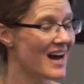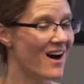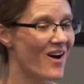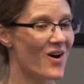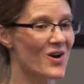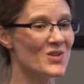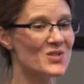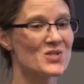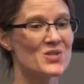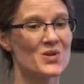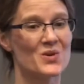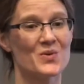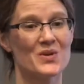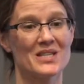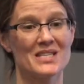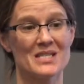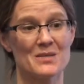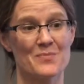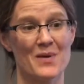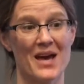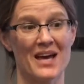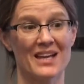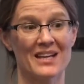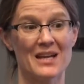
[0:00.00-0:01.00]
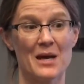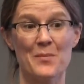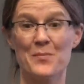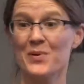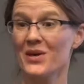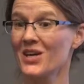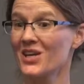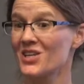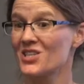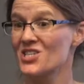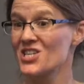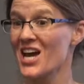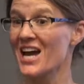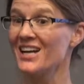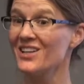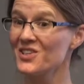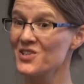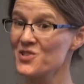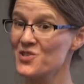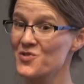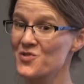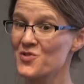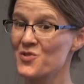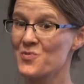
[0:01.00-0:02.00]
Also, it's been a big
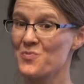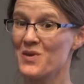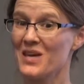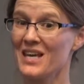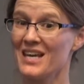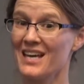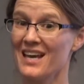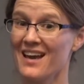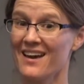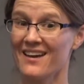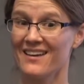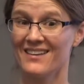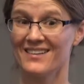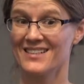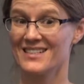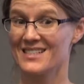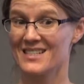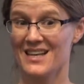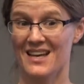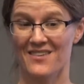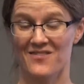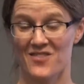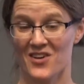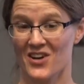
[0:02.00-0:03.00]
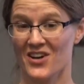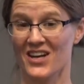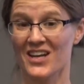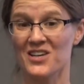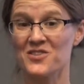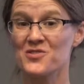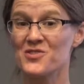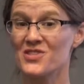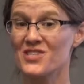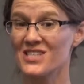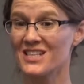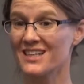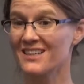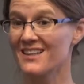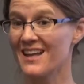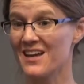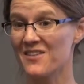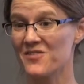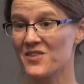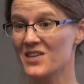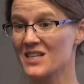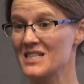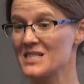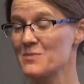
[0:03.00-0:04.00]
challenge for me and a very interesting
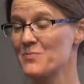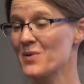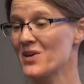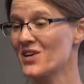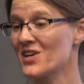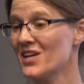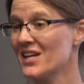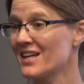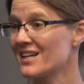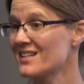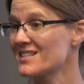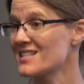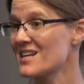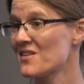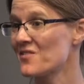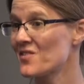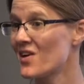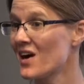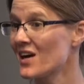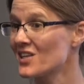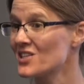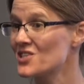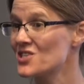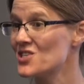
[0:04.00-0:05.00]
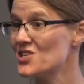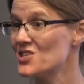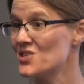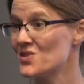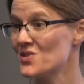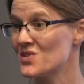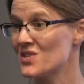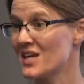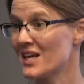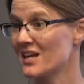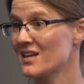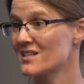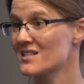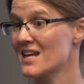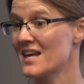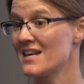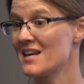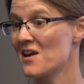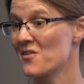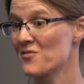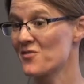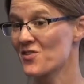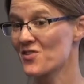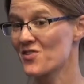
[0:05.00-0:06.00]
life experience. I've gotten to do things I
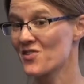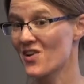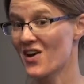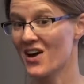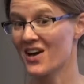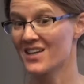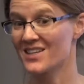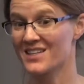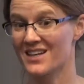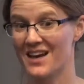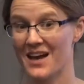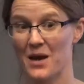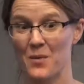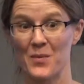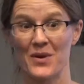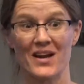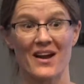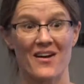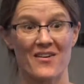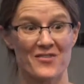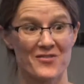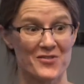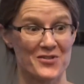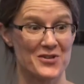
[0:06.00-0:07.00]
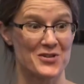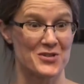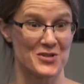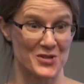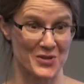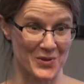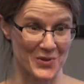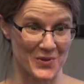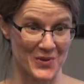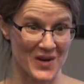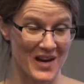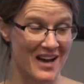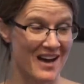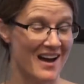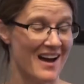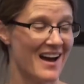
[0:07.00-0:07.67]
never thought I would ever do.